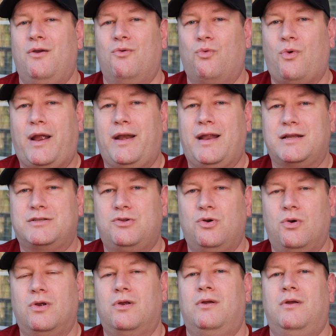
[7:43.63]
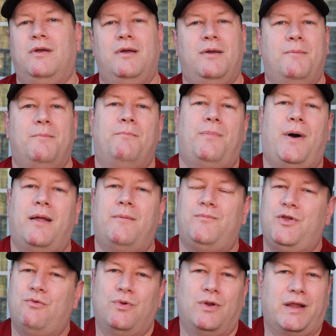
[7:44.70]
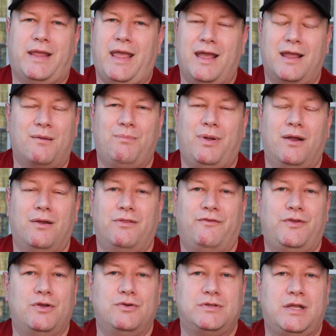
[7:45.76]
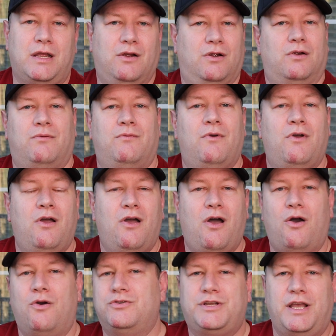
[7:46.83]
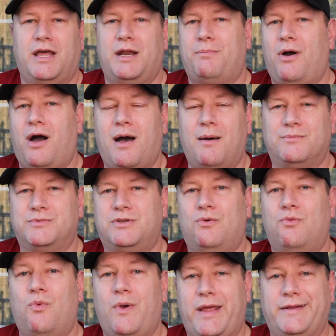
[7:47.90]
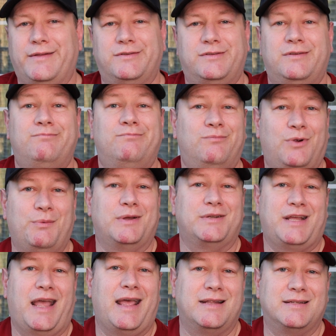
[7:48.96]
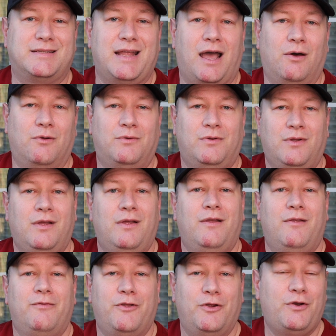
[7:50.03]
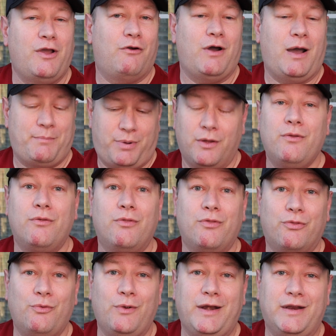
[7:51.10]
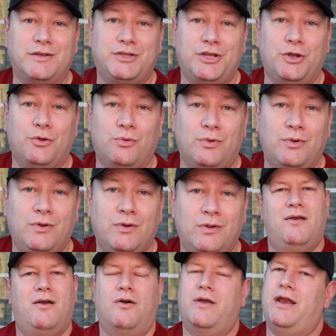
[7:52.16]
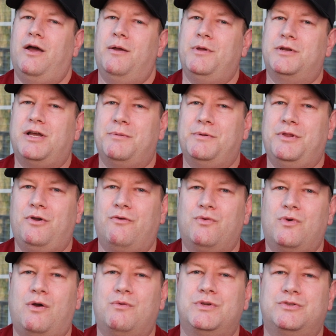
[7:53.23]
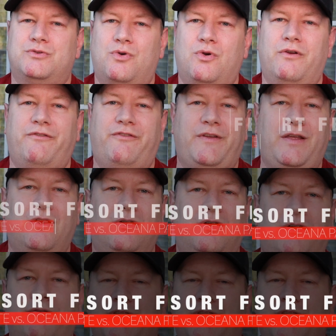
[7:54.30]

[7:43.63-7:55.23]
right next door, but you really can't compare the views here. Oceana Palms wins pretty much hands down. They're now up 3-2. Okay, now I'm going to talk about the overall resort feel of